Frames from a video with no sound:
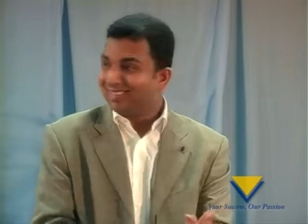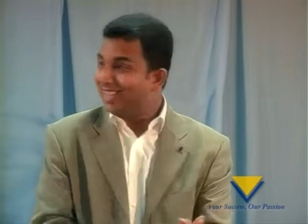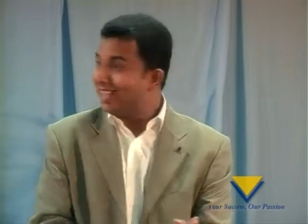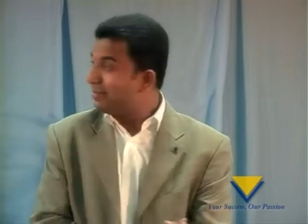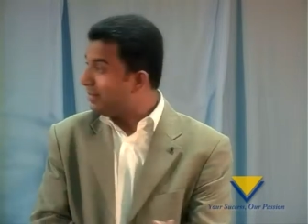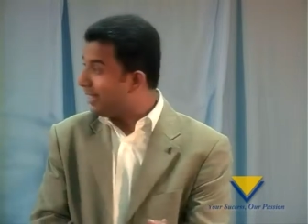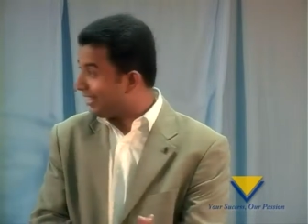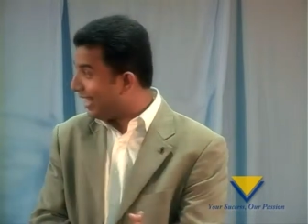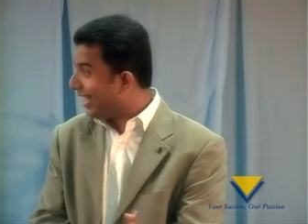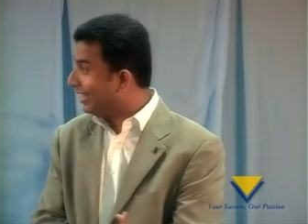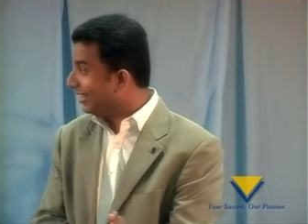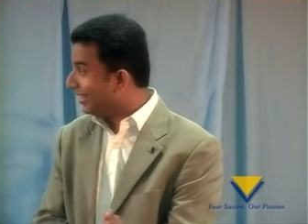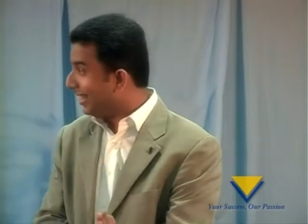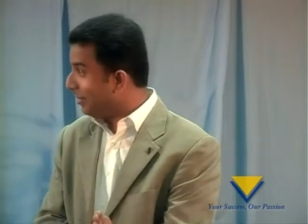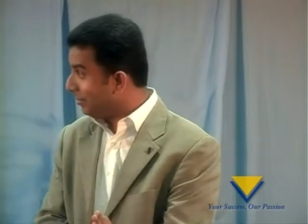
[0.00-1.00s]
That's my
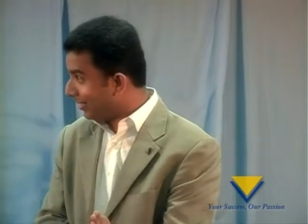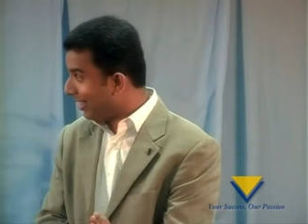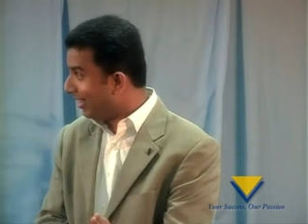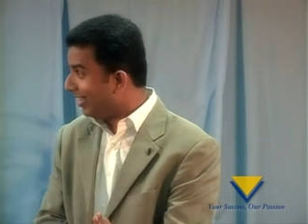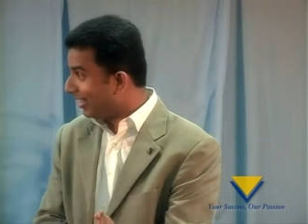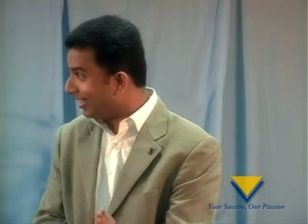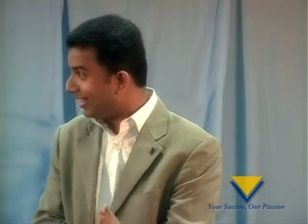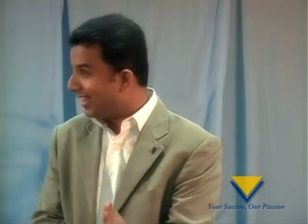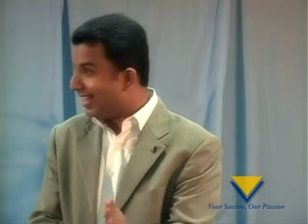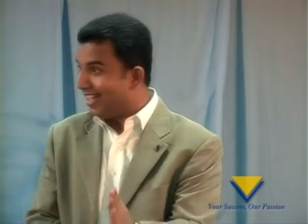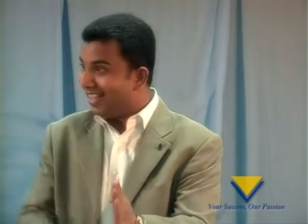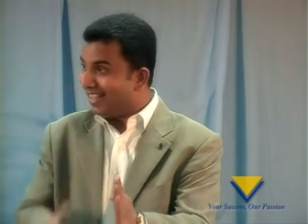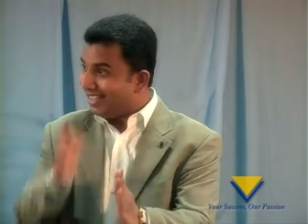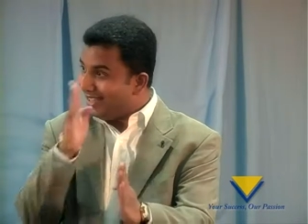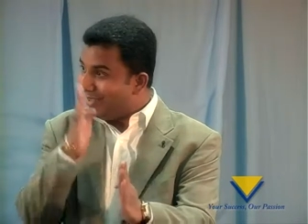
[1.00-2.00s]
title. I'm serious.
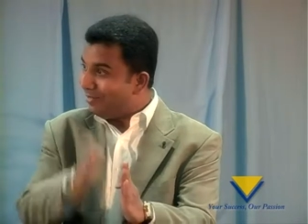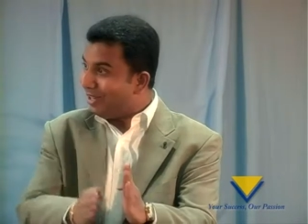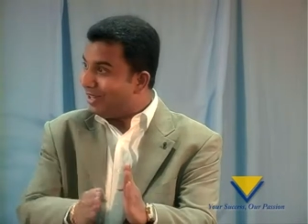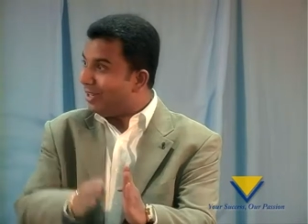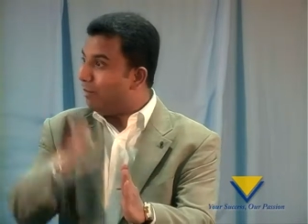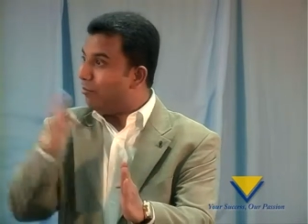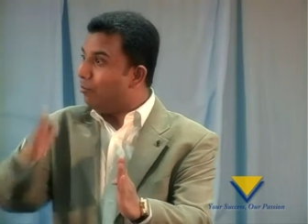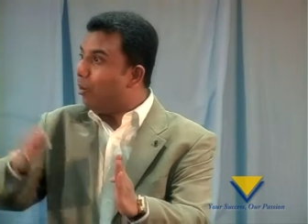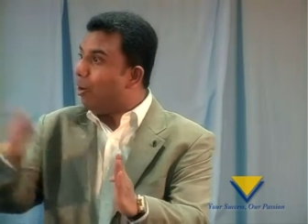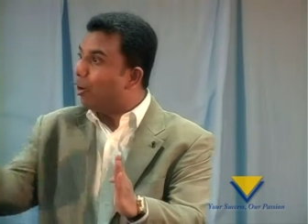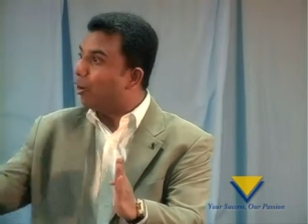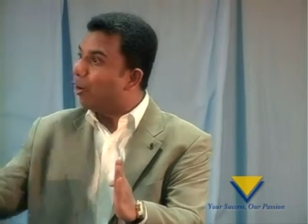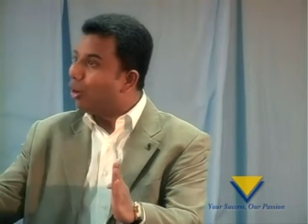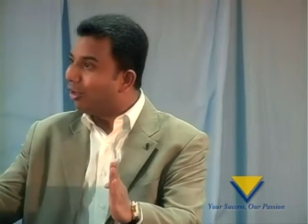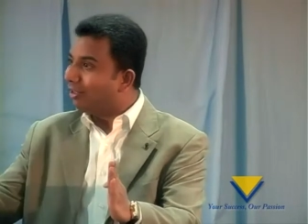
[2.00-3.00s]
Even a
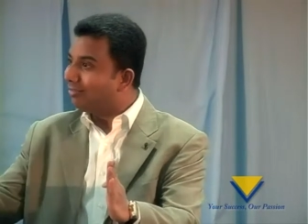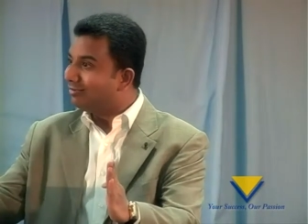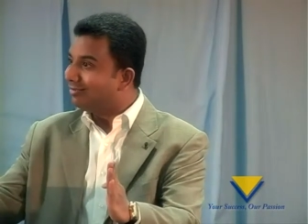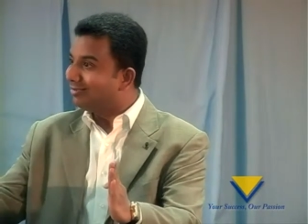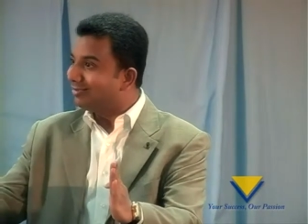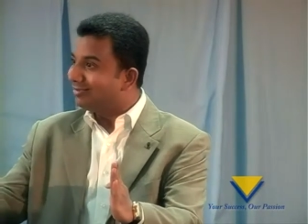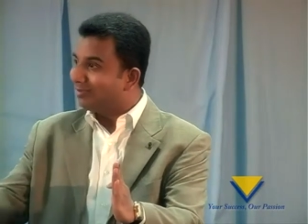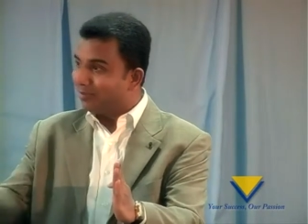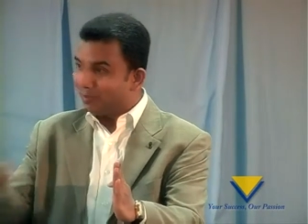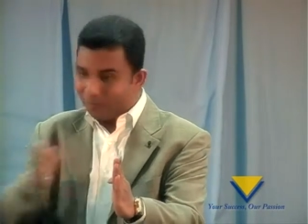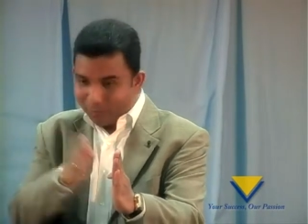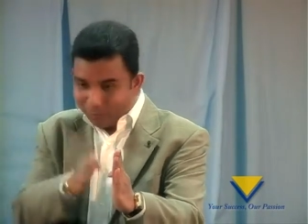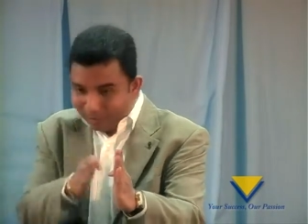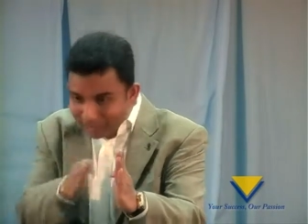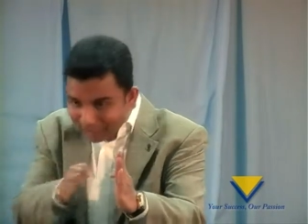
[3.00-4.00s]
moron
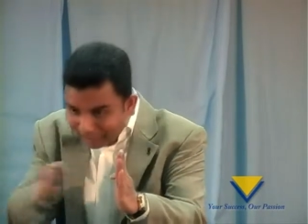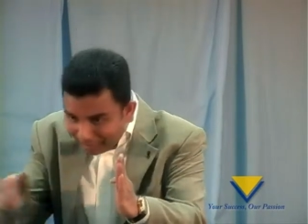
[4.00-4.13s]
with a